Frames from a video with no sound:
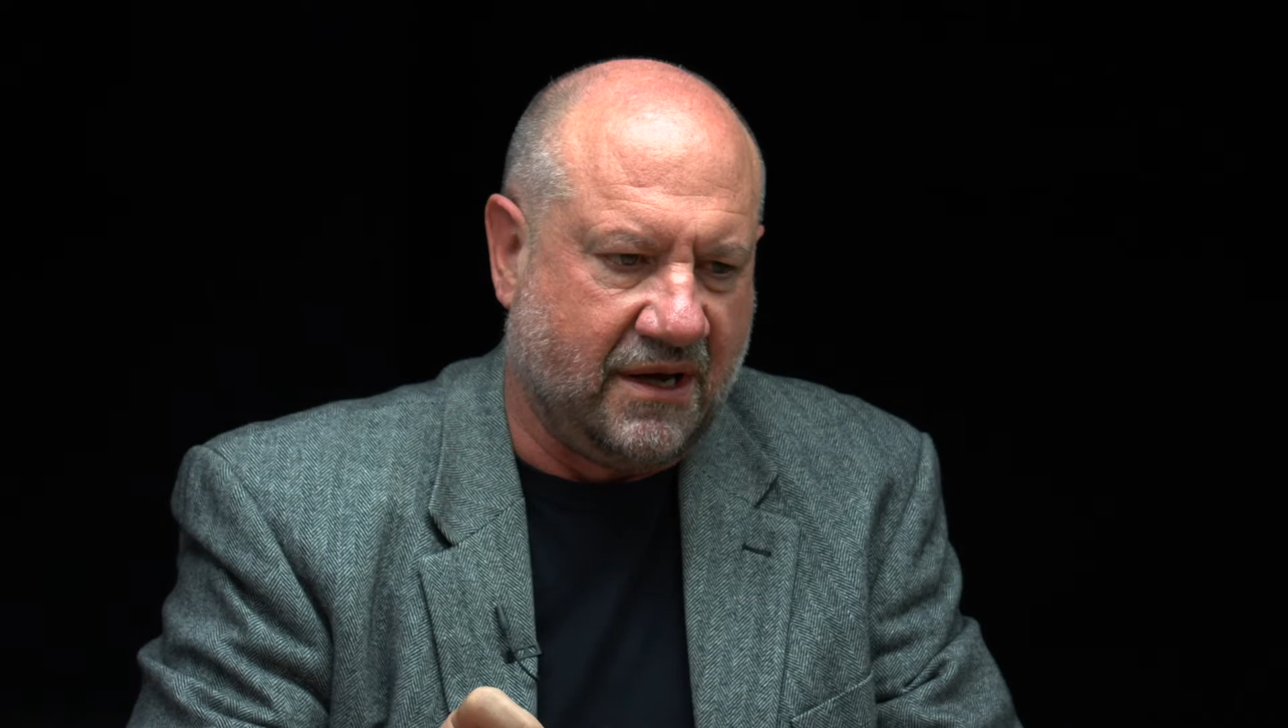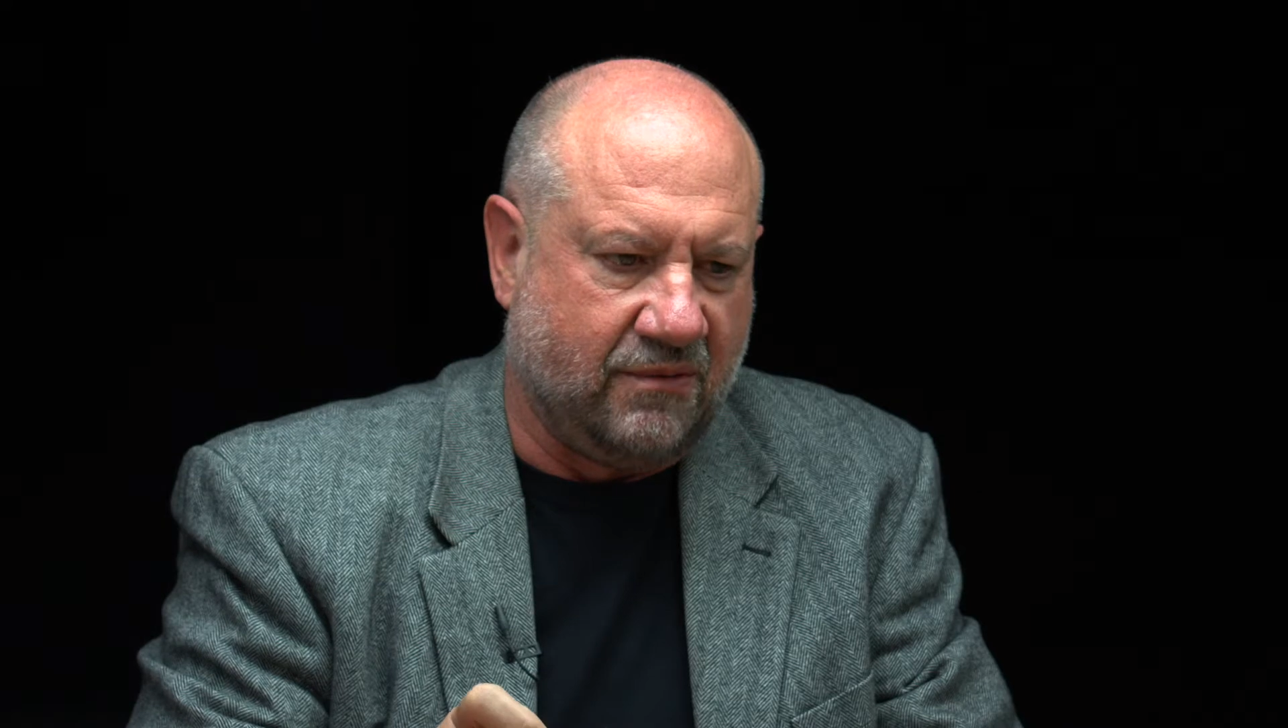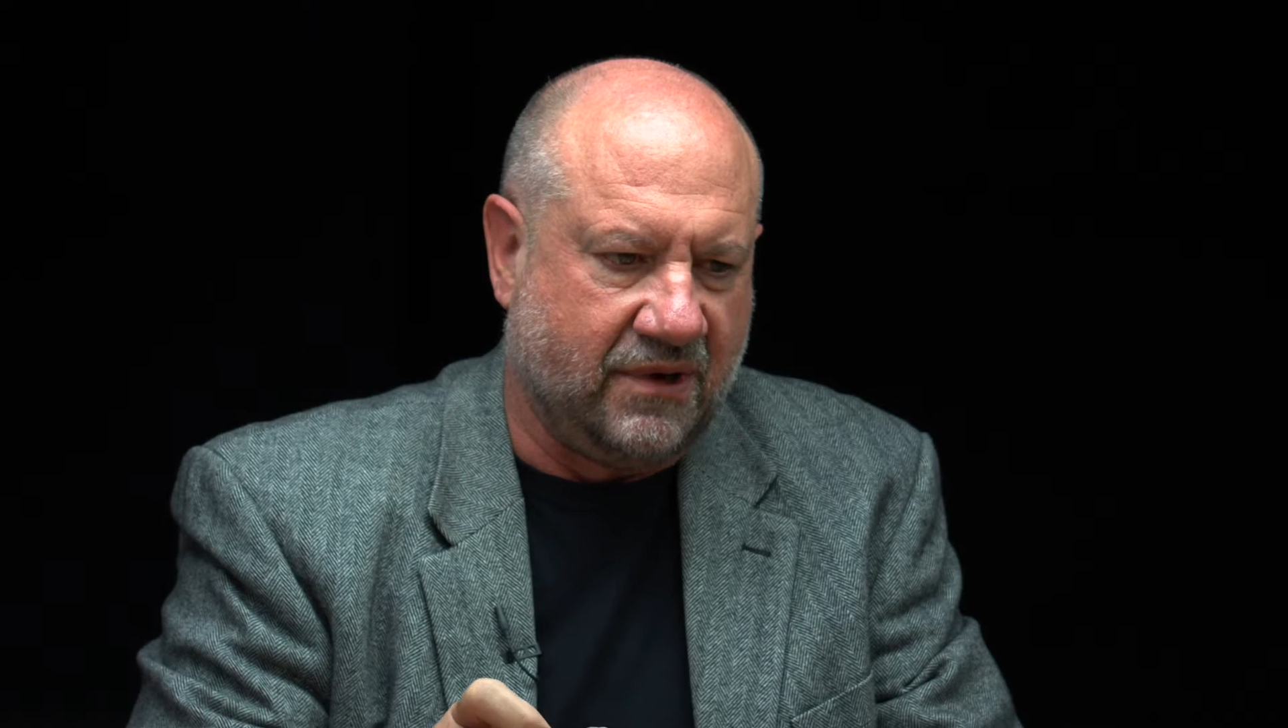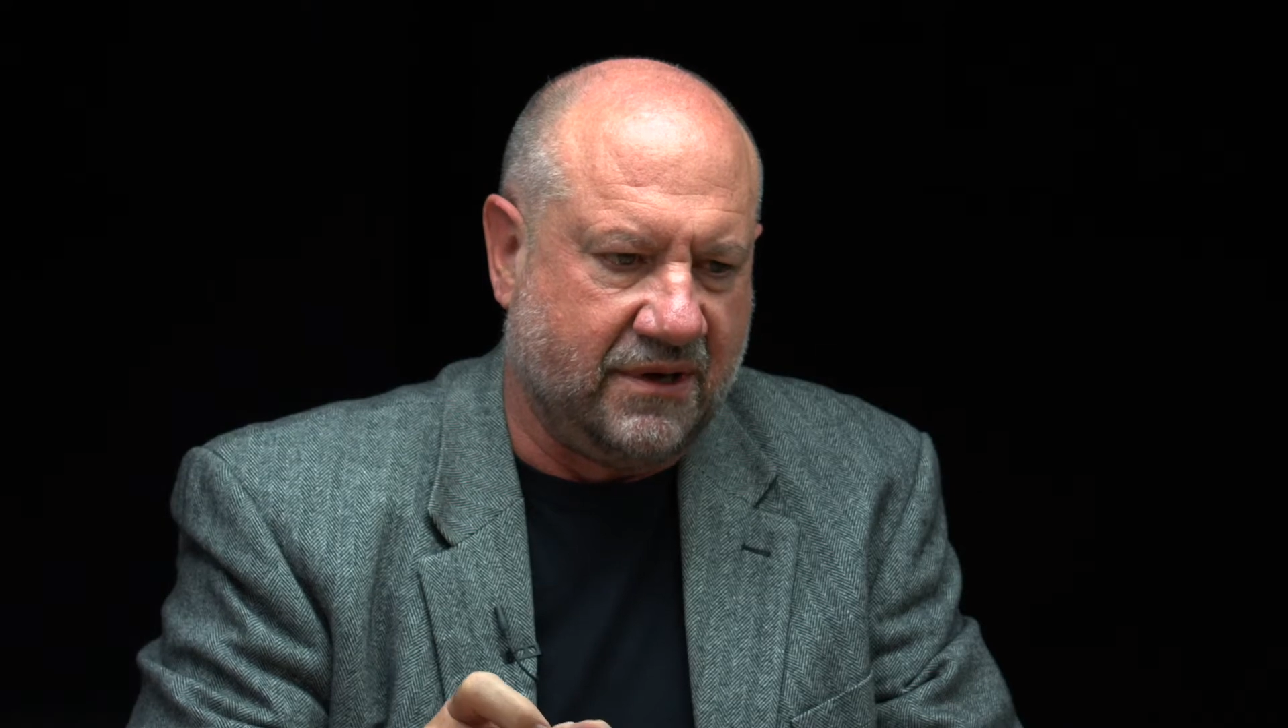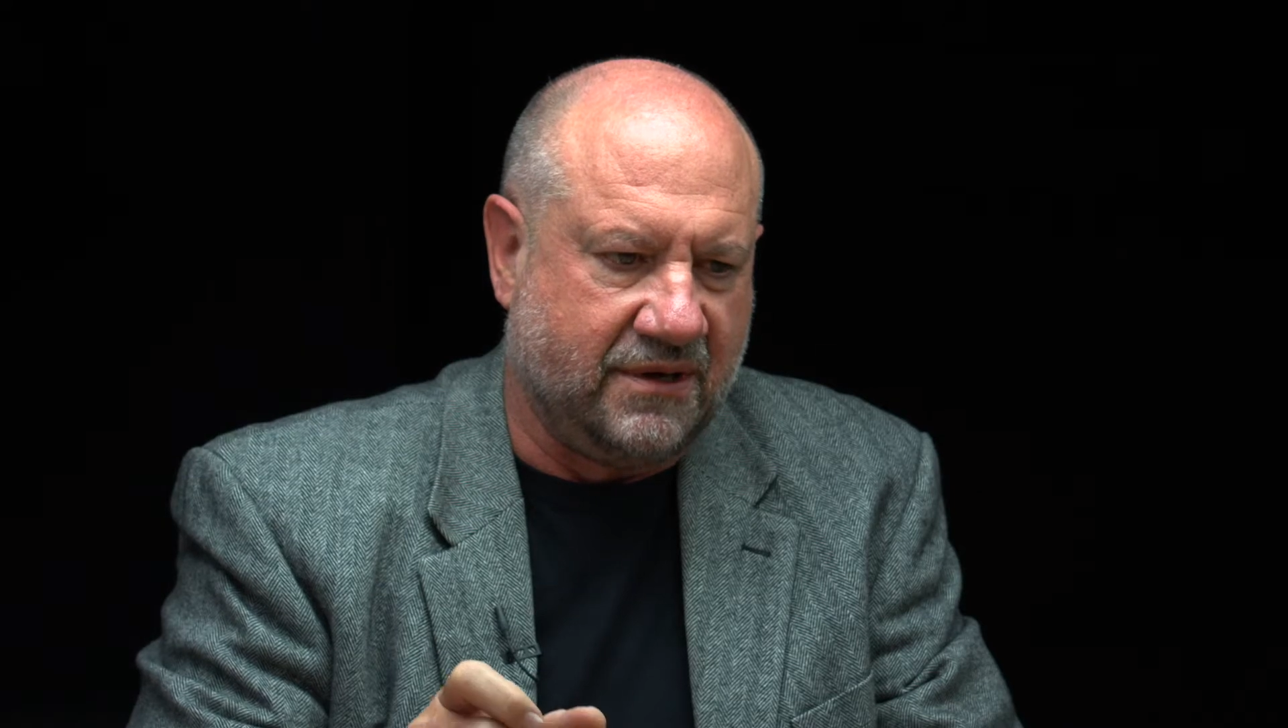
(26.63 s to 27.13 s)

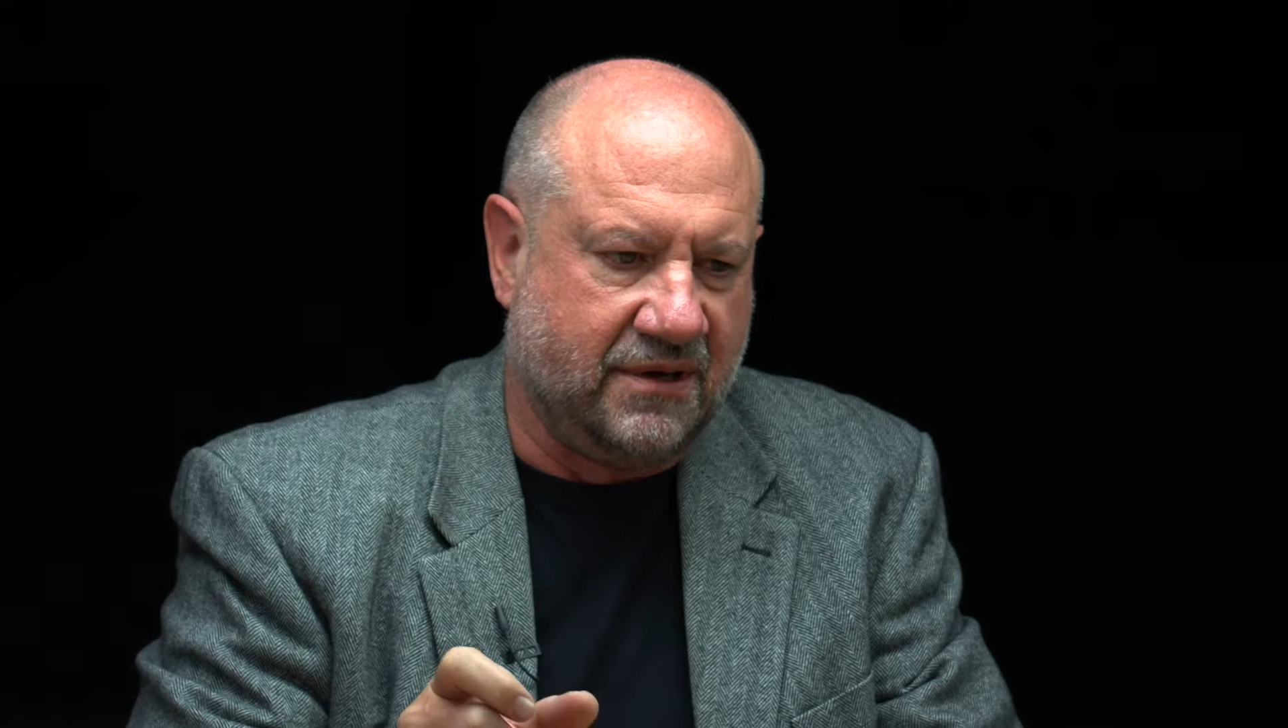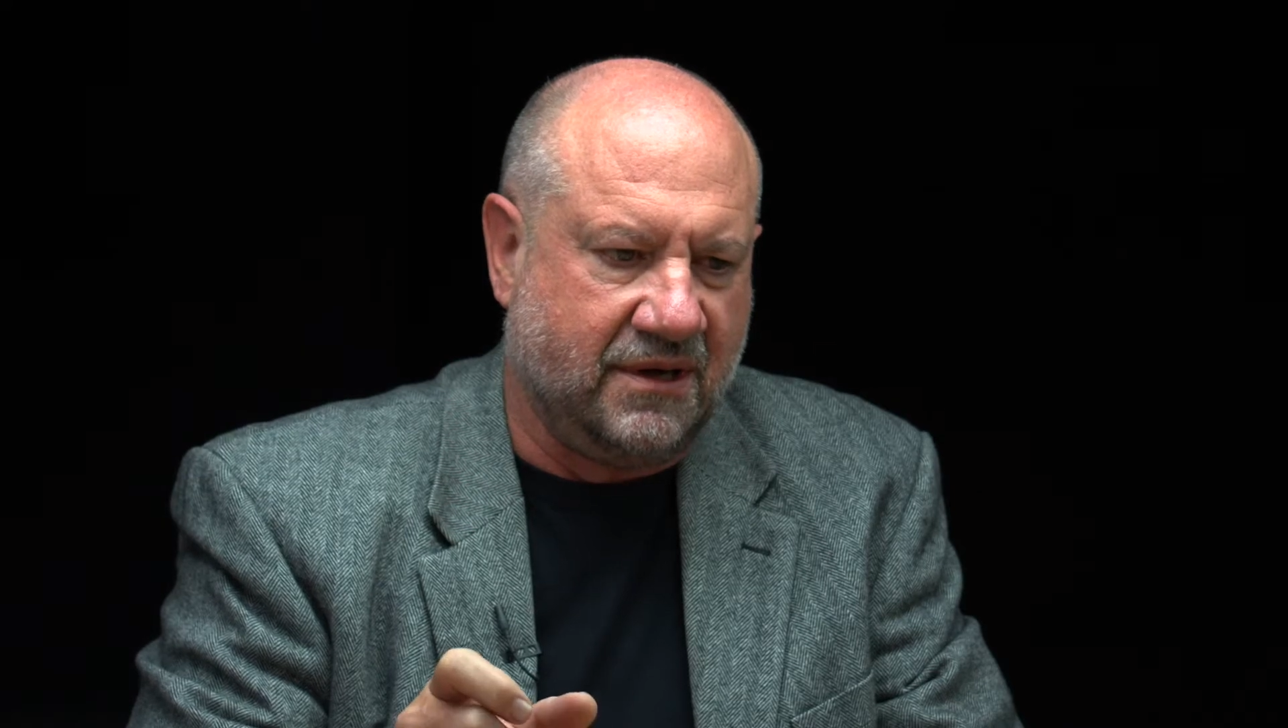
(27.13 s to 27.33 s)
that would